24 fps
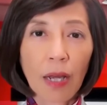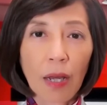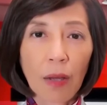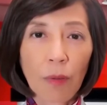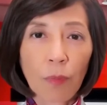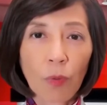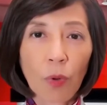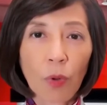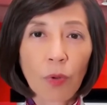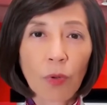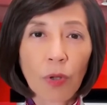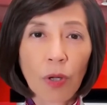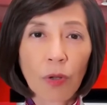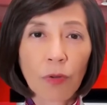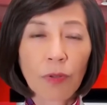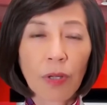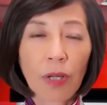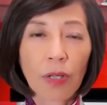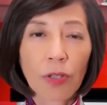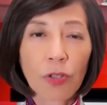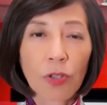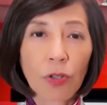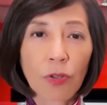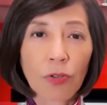
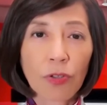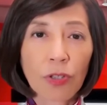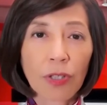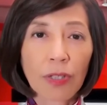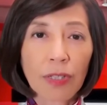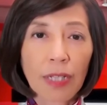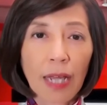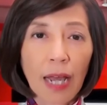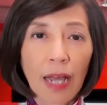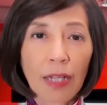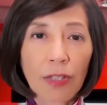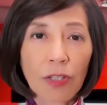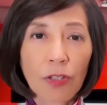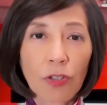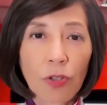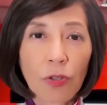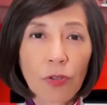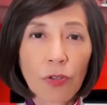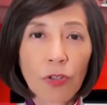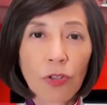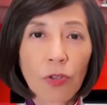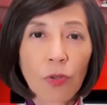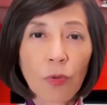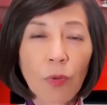Moreover, users'
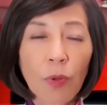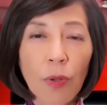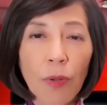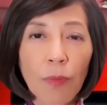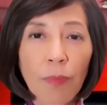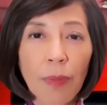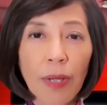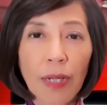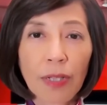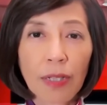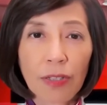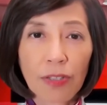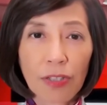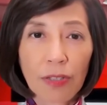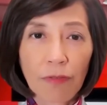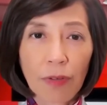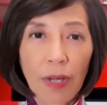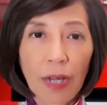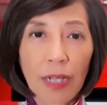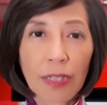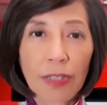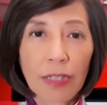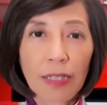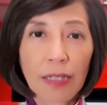attitudes toward Meta's
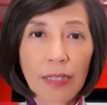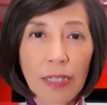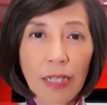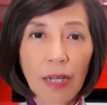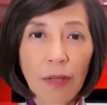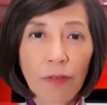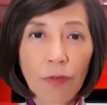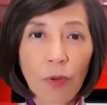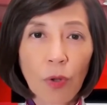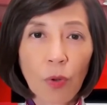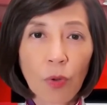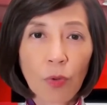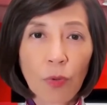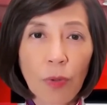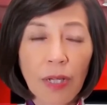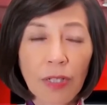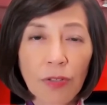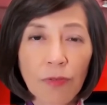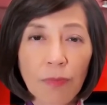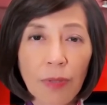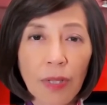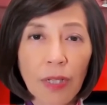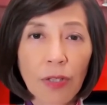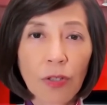devices have always
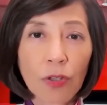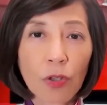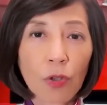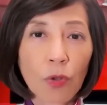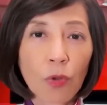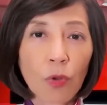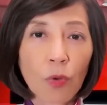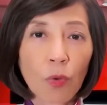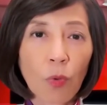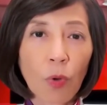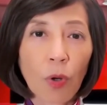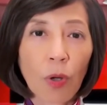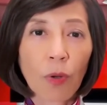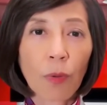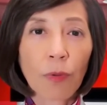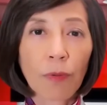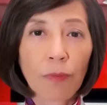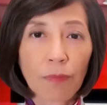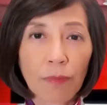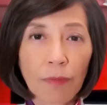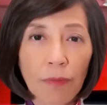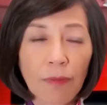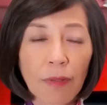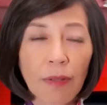been lukewarm.
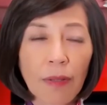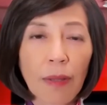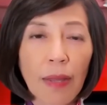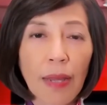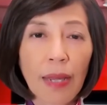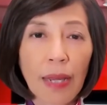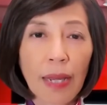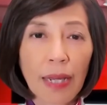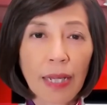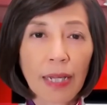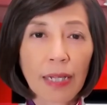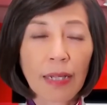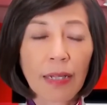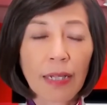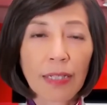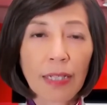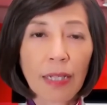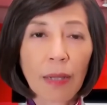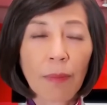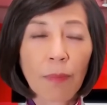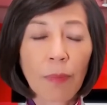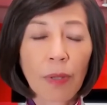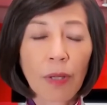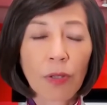In
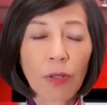December